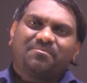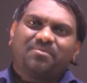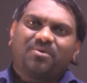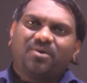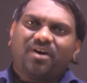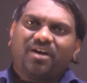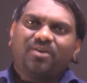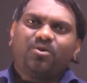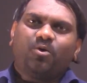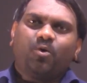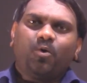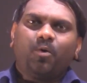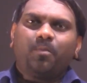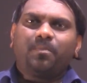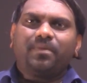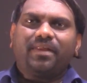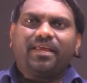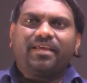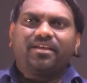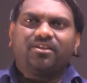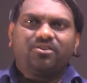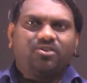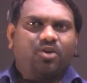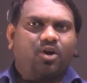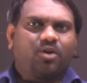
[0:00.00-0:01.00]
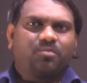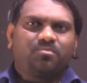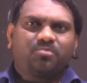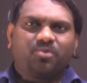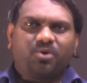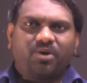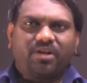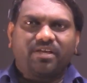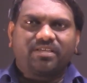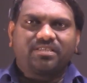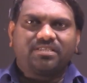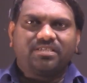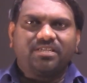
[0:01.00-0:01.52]
So I hope like dot
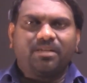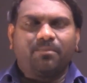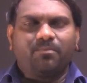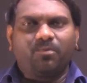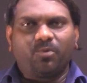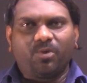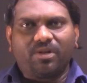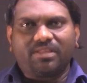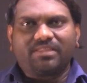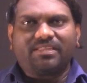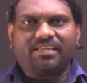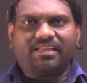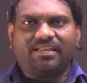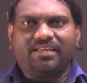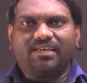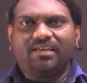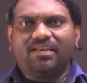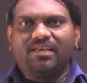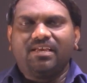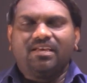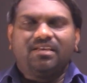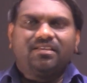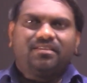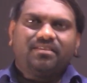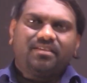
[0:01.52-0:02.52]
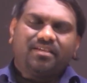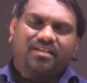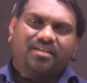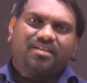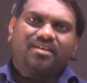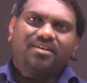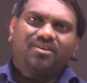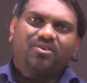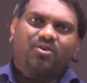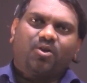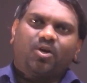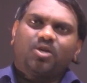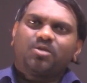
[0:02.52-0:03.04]
product in a pole
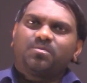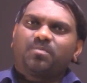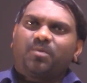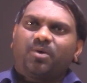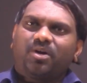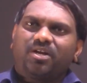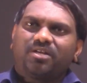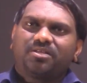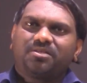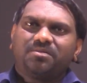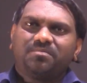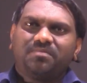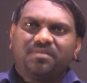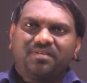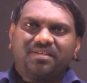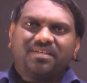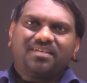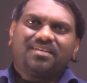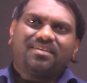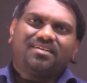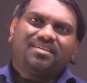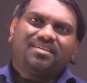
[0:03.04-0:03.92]
cross product in